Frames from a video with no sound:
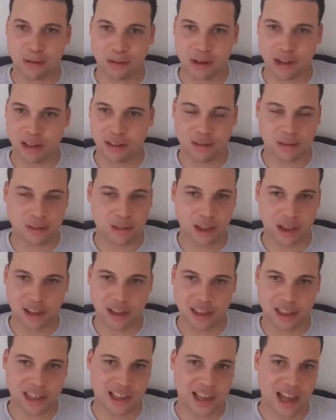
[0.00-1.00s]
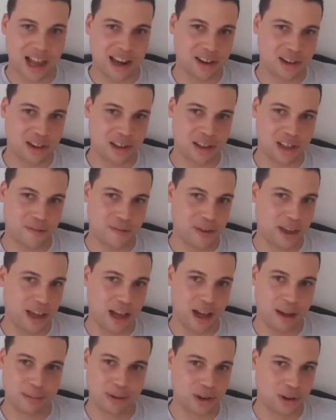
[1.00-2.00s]
all this like scandalous stuff he
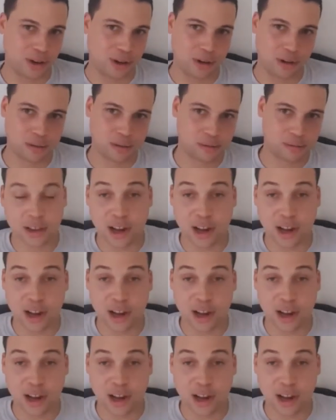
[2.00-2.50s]
got up to.